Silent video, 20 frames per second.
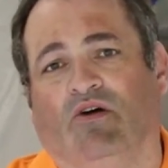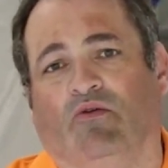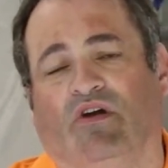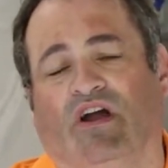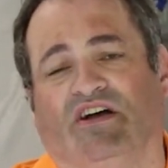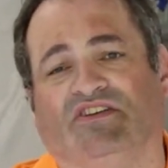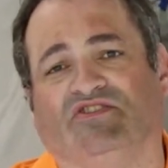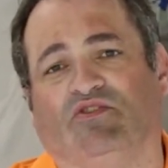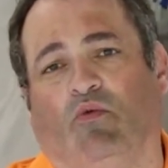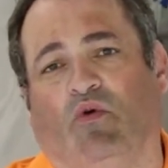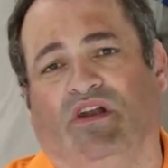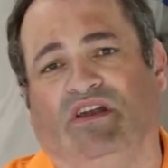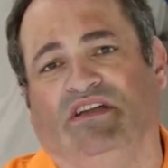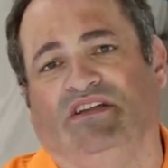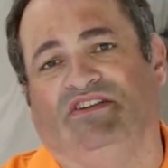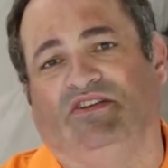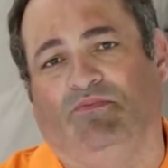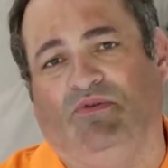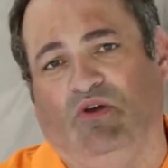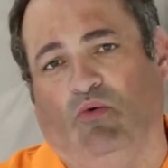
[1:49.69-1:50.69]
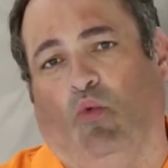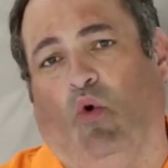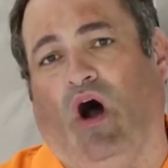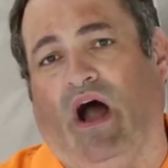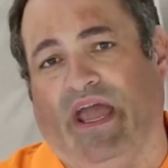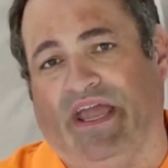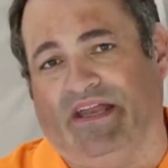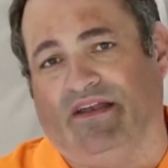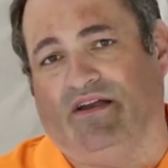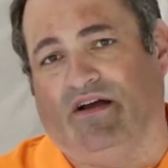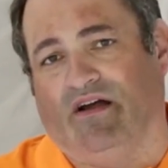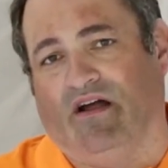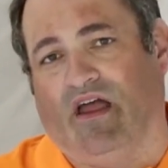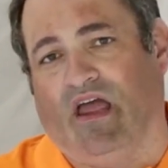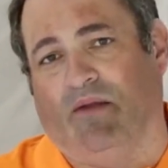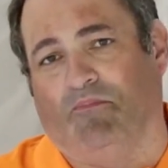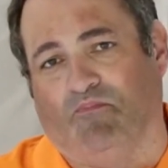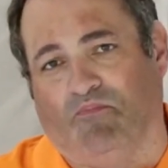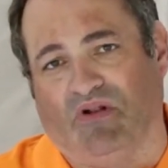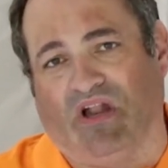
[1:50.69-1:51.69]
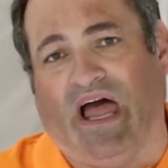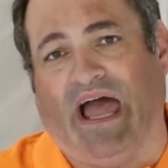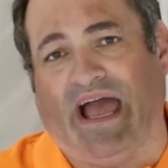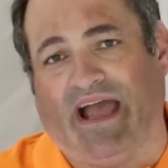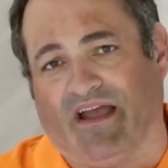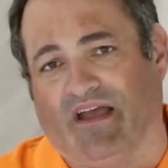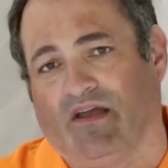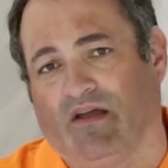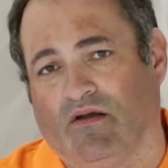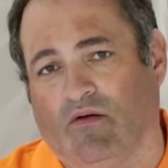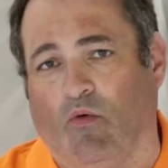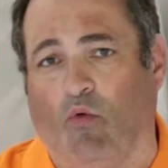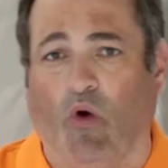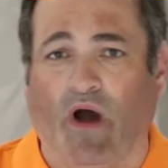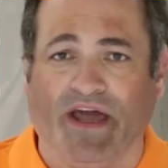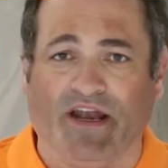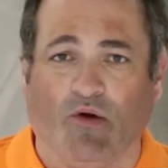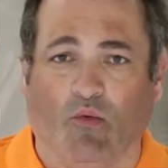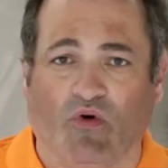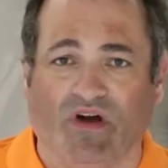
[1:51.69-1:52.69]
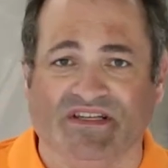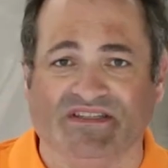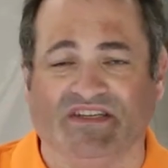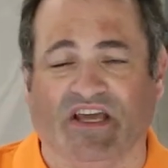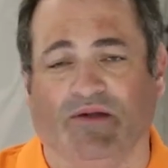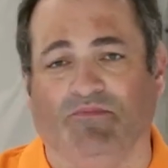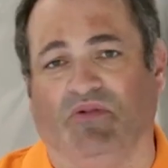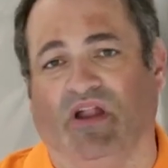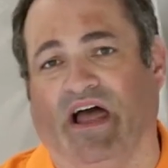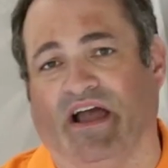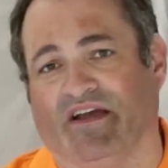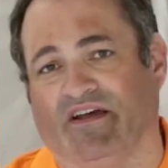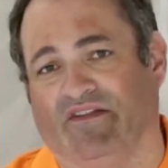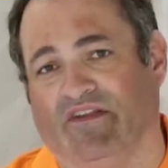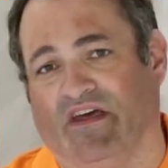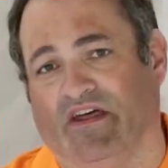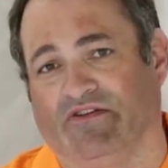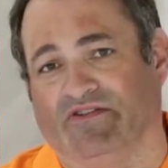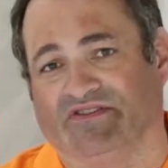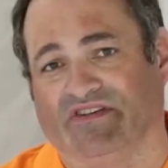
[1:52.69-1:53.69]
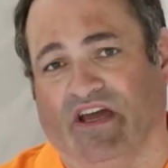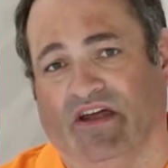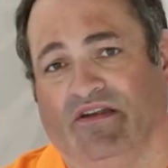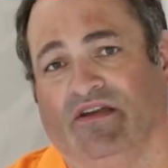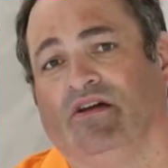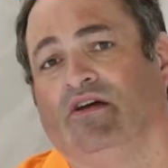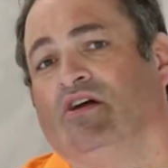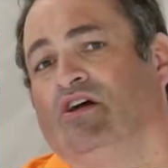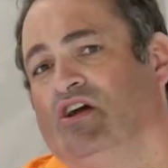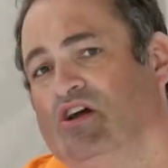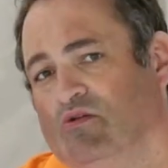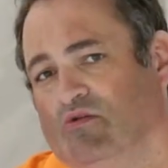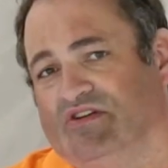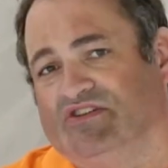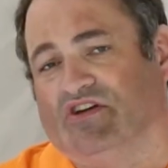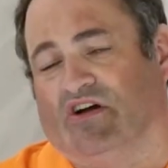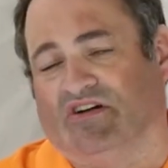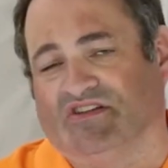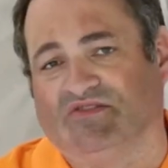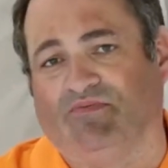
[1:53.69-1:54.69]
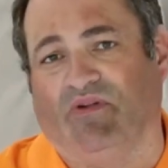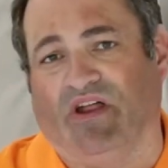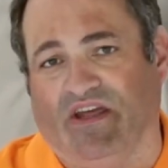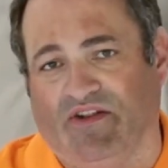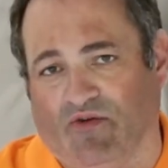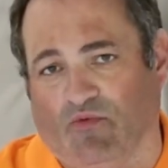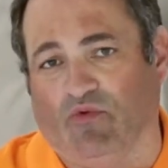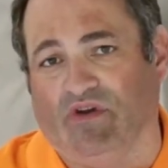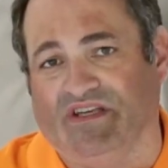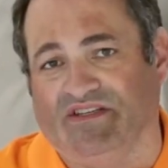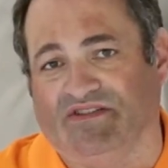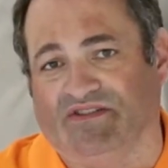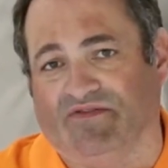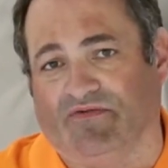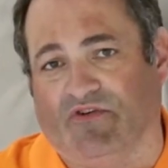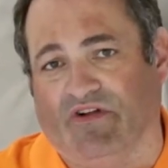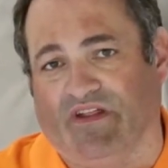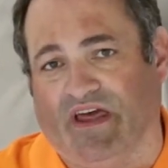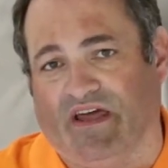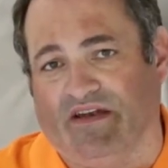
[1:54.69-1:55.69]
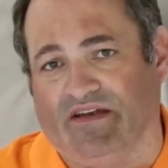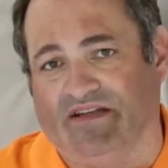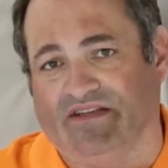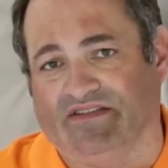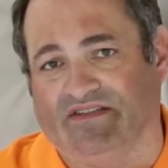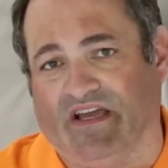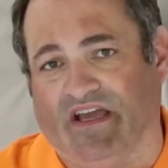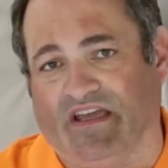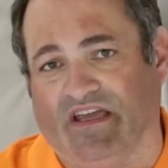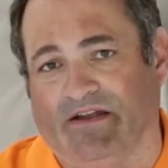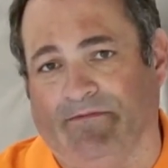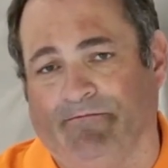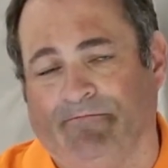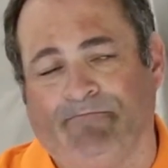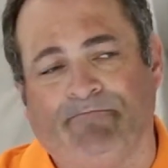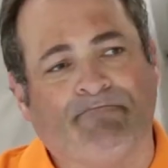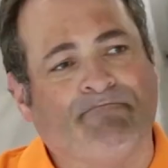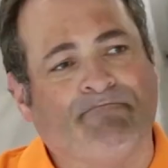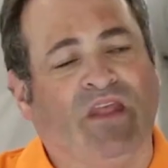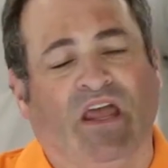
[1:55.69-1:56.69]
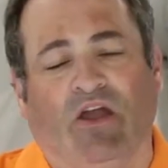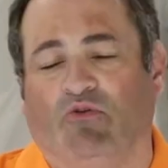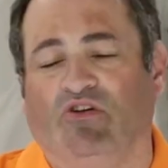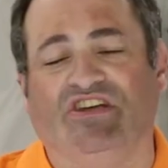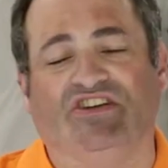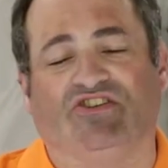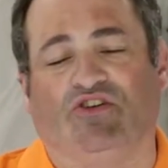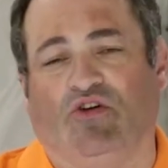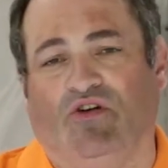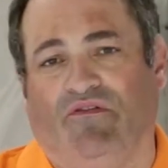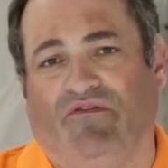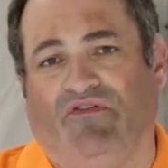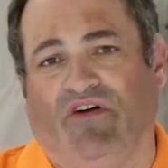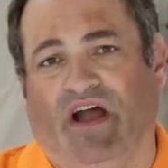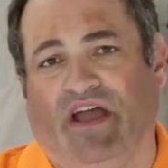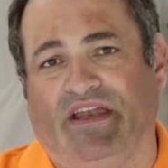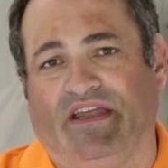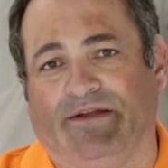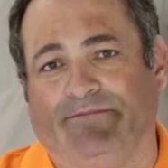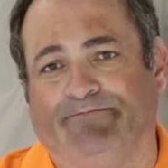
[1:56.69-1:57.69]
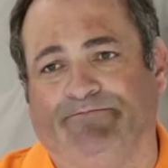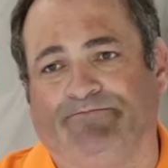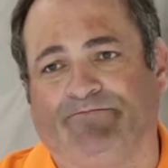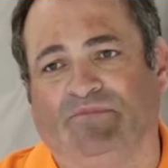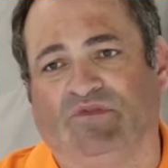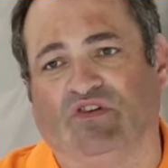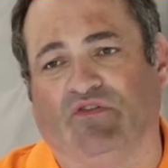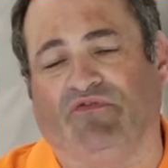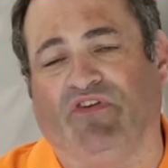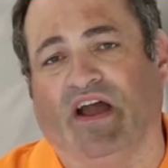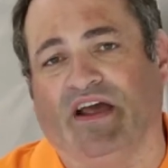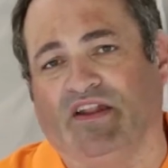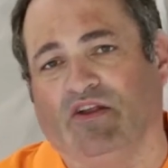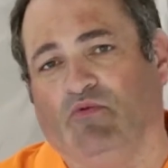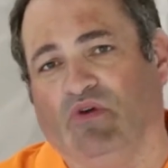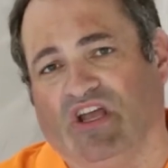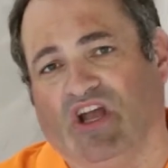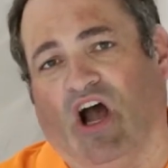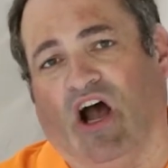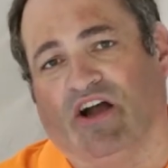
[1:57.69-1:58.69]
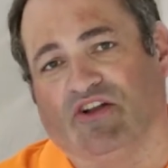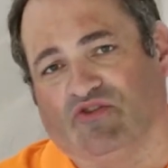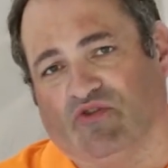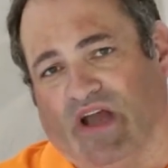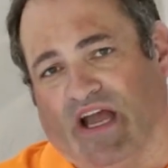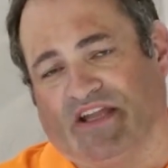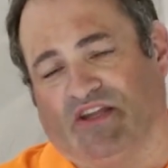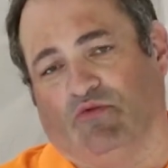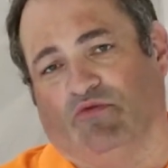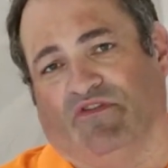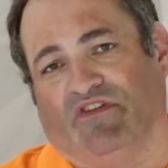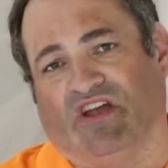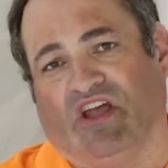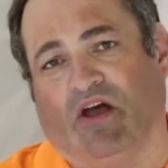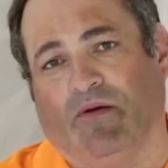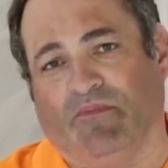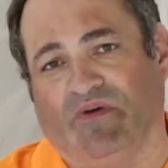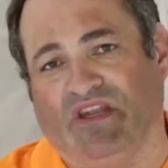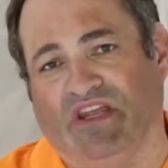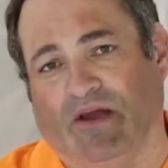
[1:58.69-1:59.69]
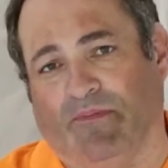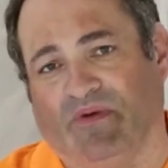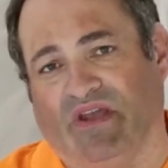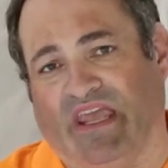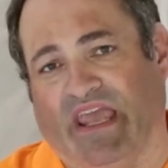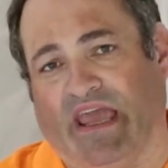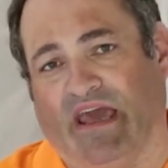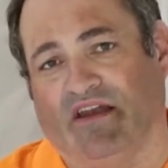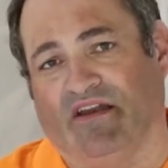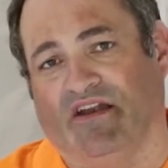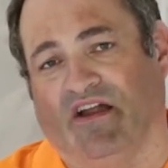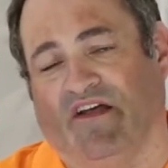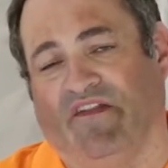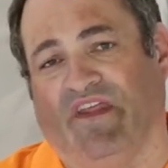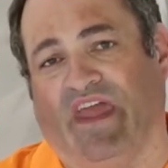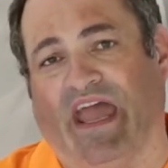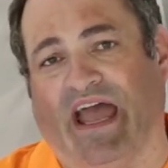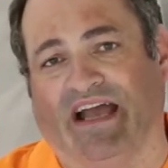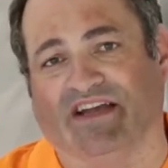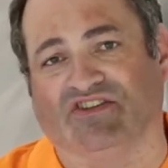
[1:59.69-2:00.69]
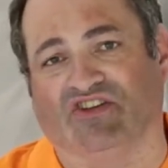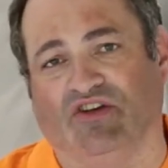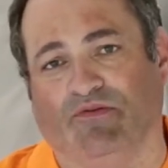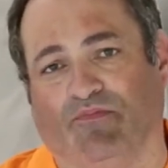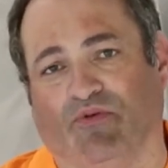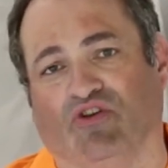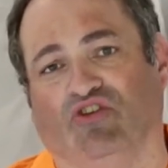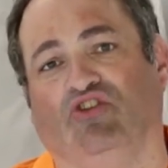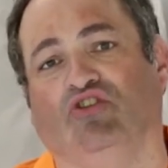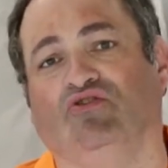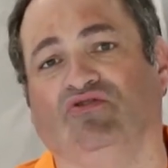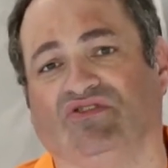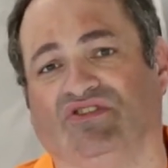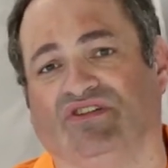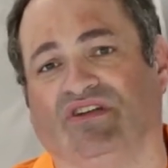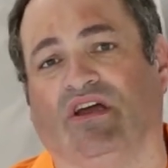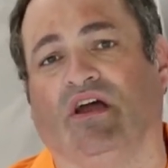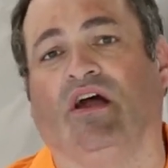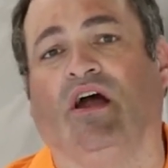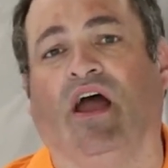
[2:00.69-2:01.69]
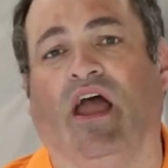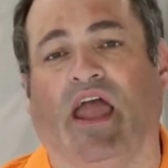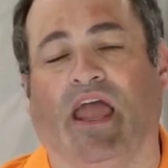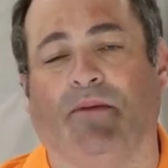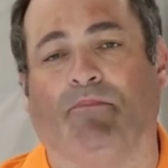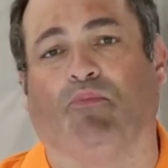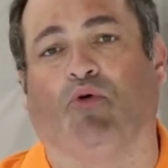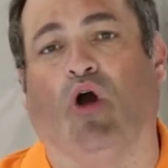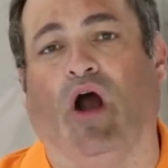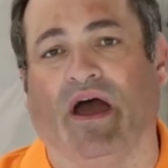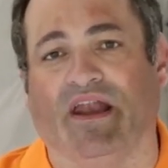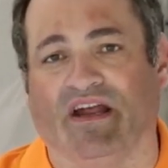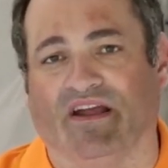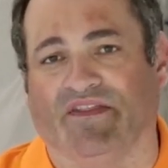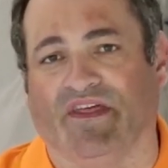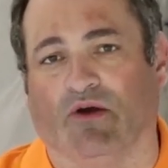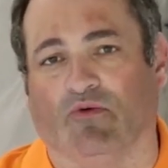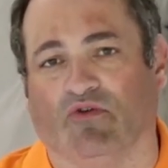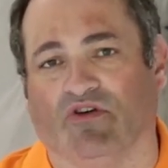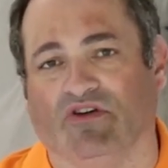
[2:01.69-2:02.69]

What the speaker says: We also wanted it to be white and black, white on one side, black on the other side, which I'll explain the reasons for that in a second. We just couldn't find it. So finally we contracted with a company up in Canada and they actually produced a product that